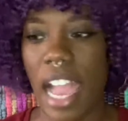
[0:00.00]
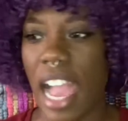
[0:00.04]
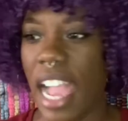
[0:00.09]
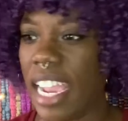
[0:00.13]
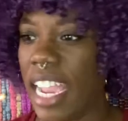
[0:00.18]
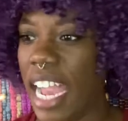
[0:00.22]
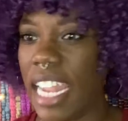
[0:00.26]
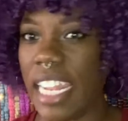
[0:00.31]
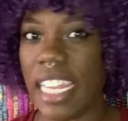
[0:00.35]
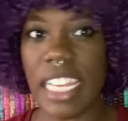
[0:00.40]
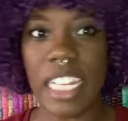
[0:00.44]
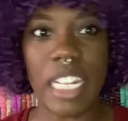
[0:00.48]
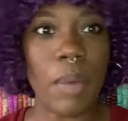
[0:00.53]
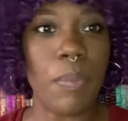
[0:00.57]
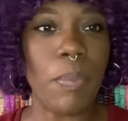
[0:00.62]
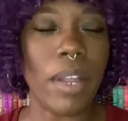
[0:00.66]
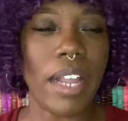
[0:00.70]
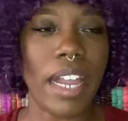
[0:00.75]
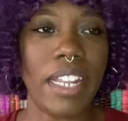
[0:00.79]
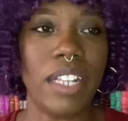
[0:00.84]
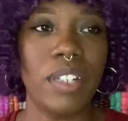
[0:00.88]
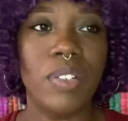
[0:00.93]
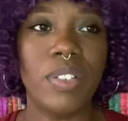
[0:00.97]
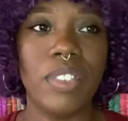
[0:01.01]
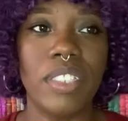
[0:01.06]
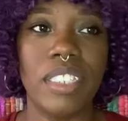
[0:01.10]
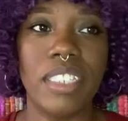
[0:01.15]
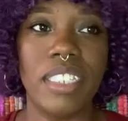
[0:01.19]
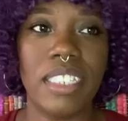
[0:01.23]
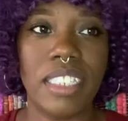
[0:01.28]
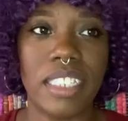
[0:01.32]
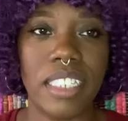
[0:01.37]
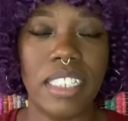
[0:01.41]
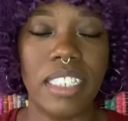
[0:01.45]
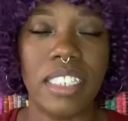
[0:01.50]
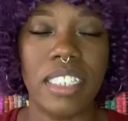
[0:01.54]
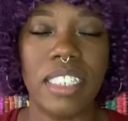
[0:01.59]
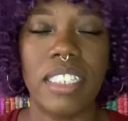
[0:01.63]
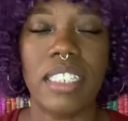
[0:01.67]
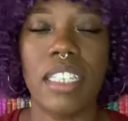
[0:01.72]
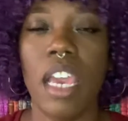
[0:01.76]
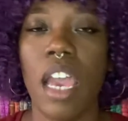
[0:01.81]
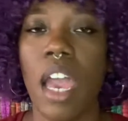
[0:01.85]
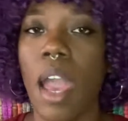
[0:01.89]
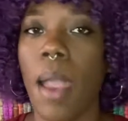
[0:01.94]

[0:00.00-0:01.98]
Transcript: I gotta get up, I gotta do this.